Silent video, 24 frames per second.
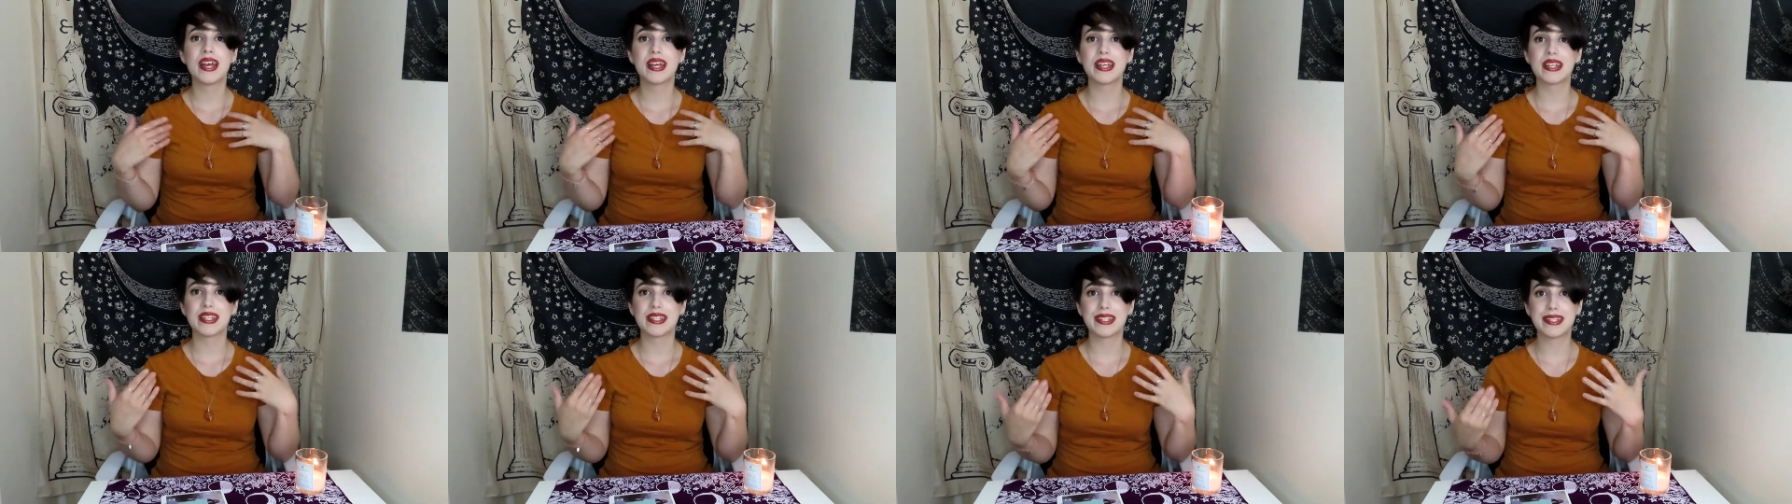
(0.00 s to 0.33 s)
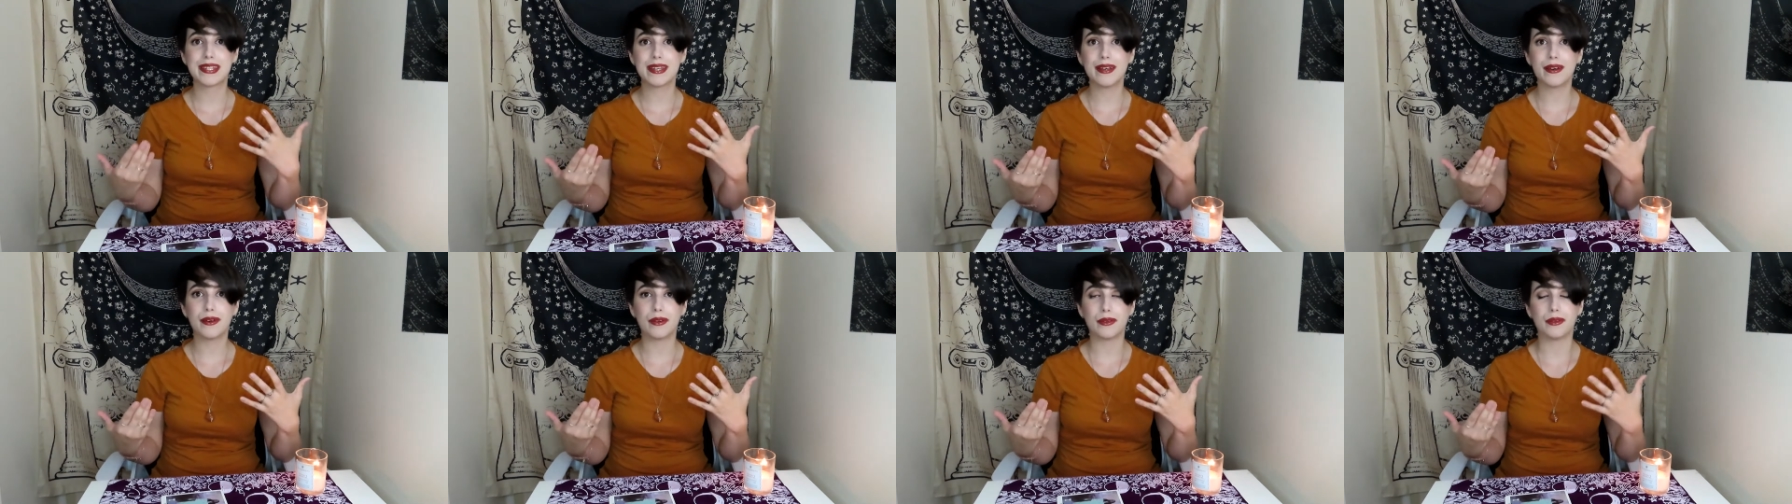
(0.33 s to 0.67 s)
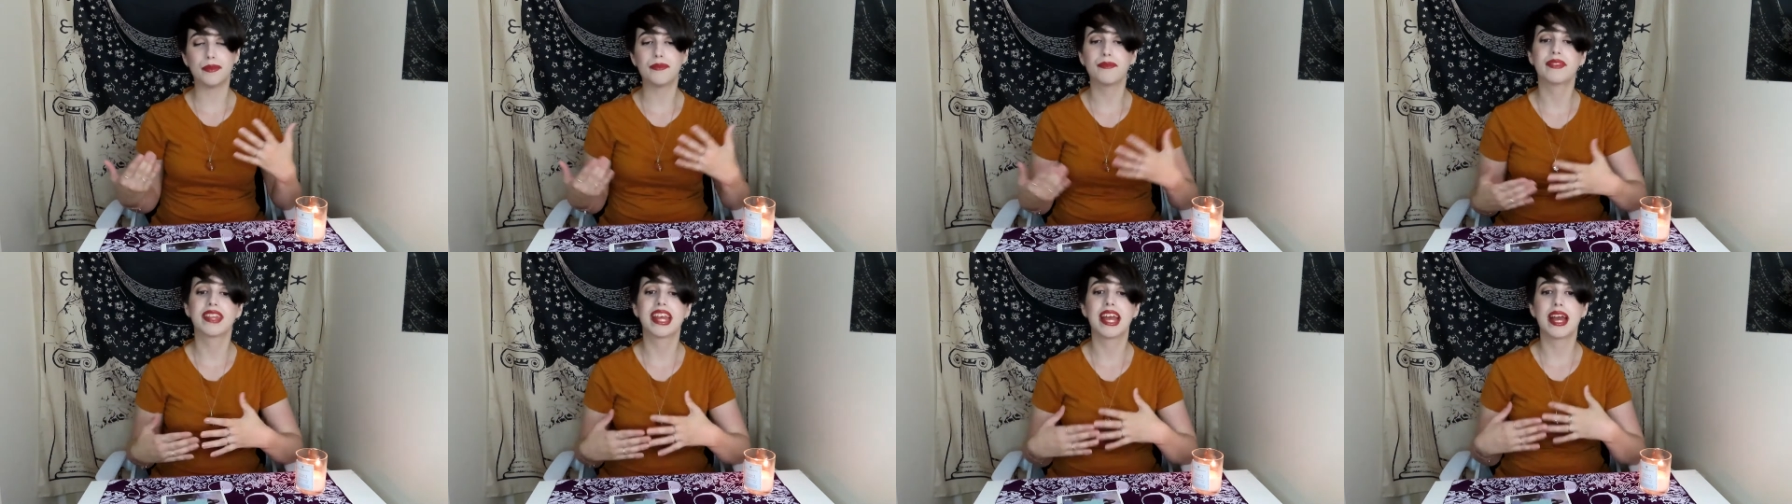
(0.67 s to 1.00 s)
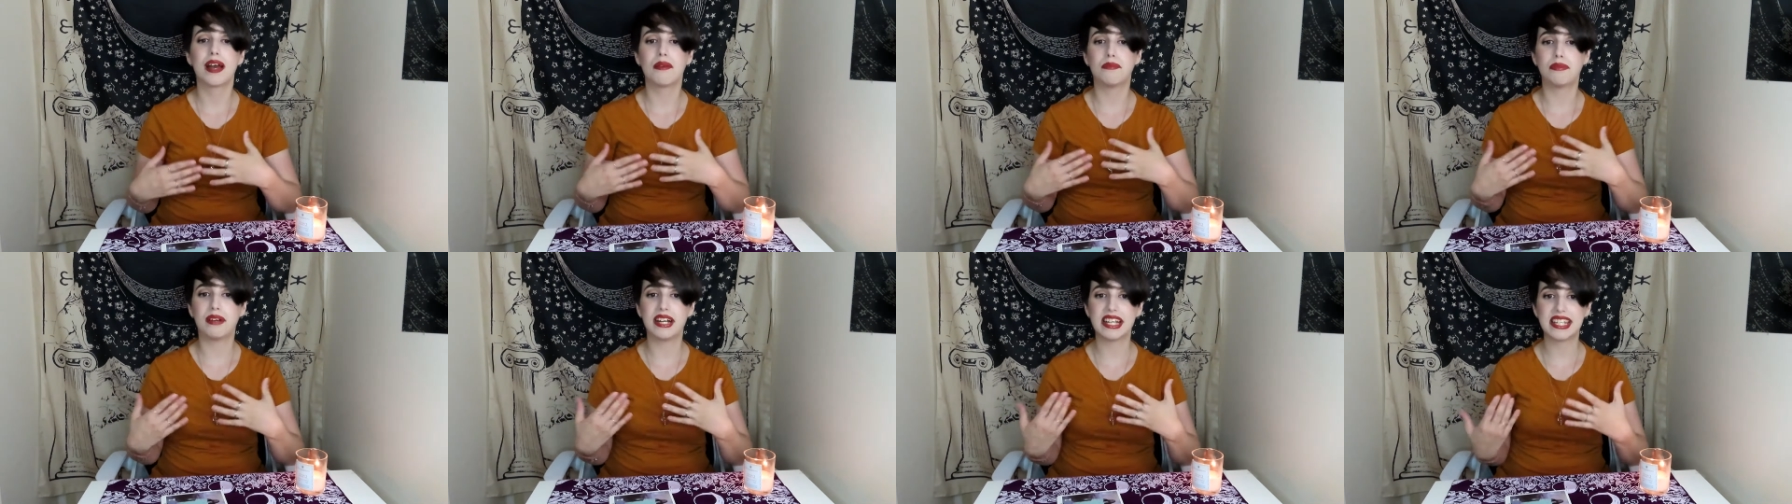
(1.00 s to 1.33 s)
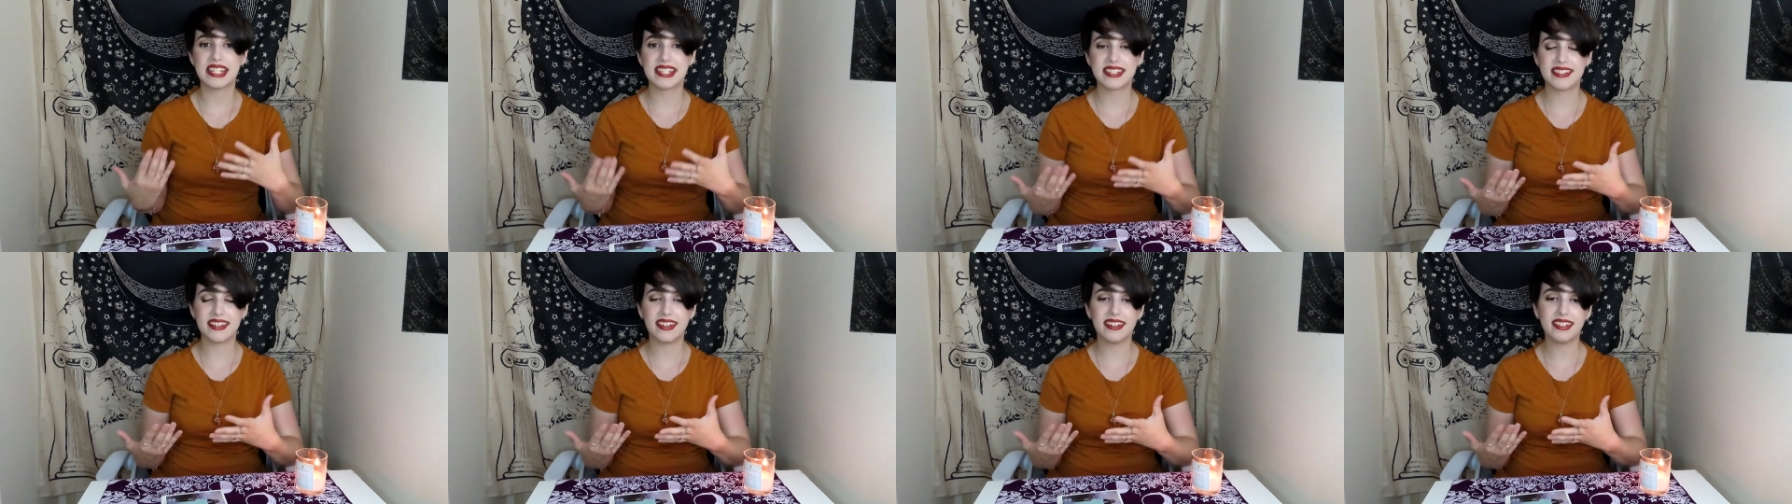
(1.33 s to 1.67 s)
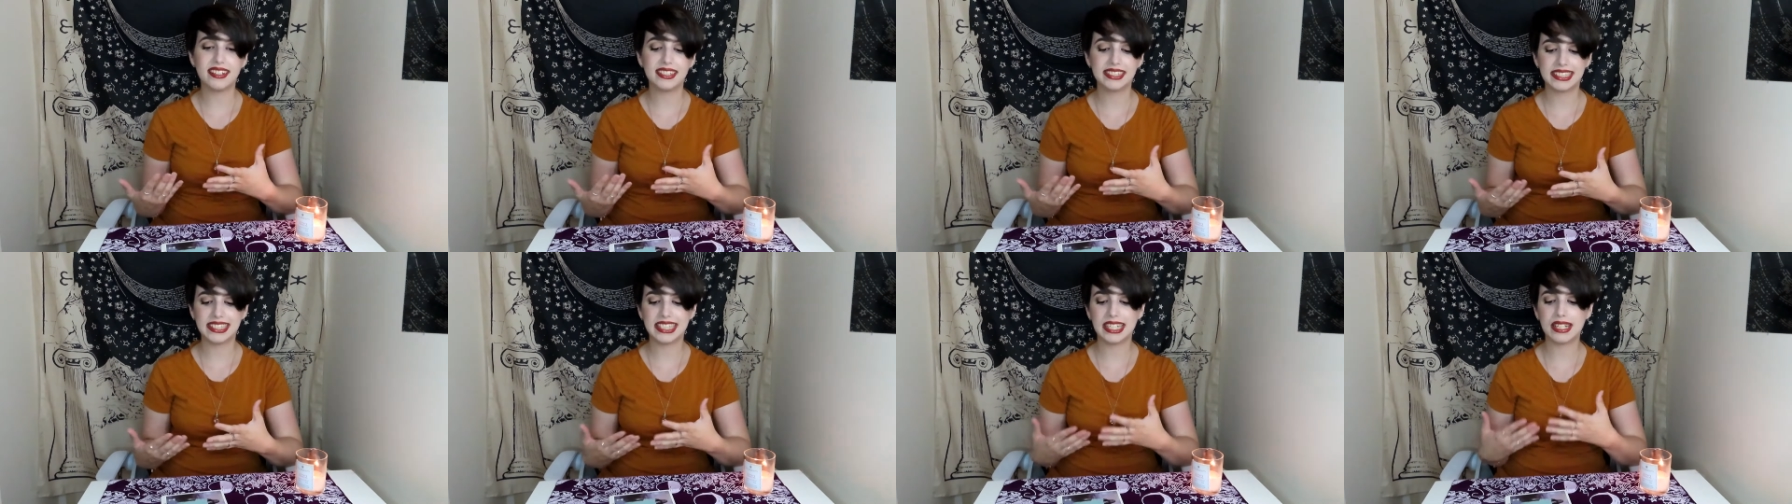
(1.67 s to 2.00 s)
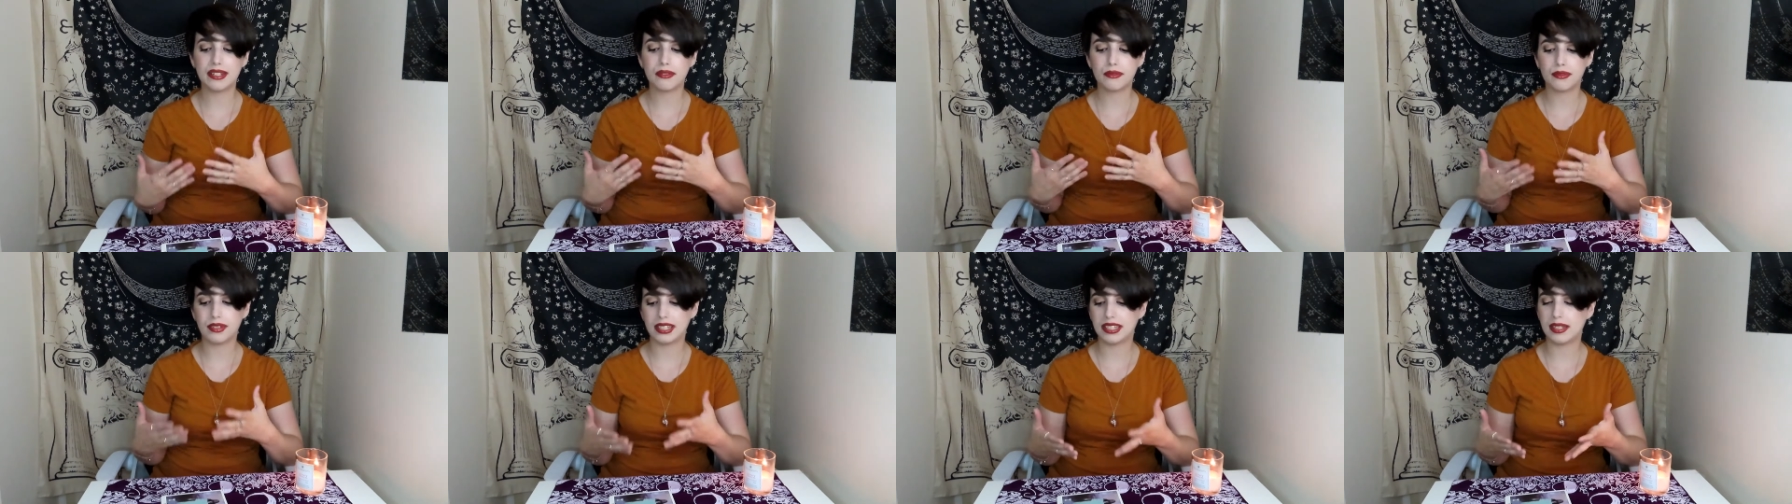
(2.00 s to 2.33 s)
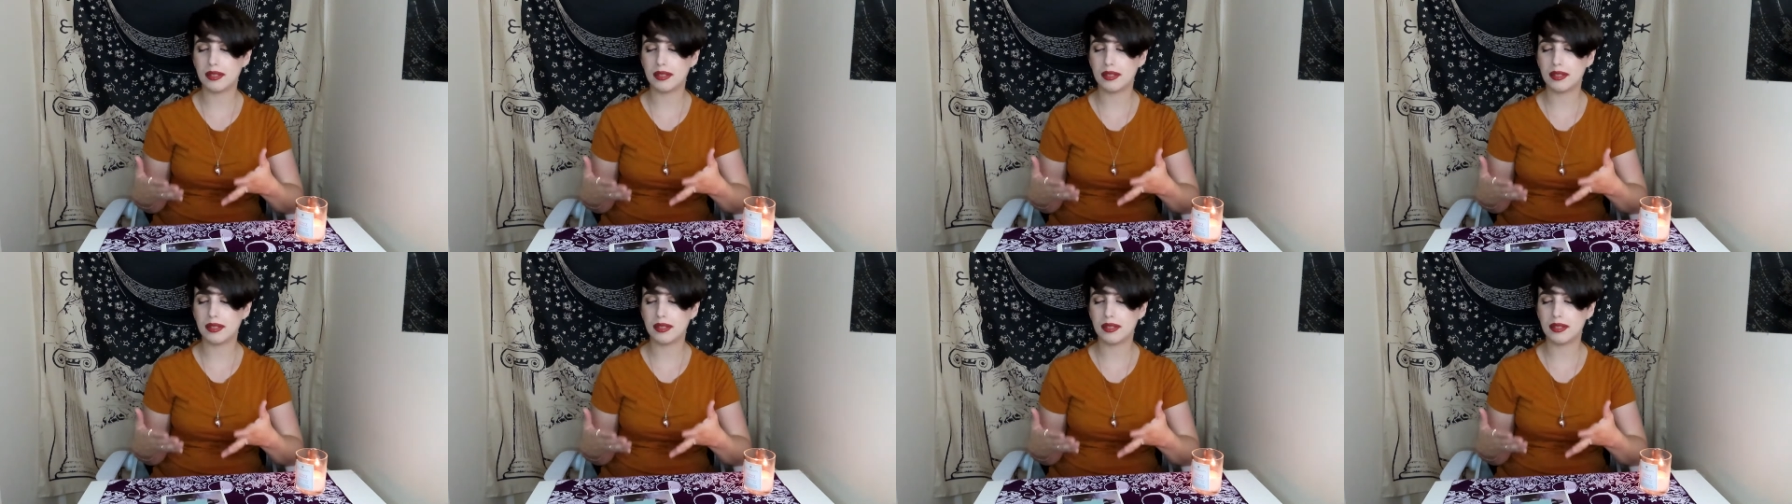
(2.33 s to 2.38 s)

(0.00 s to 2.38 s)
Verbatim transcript: So, by starting with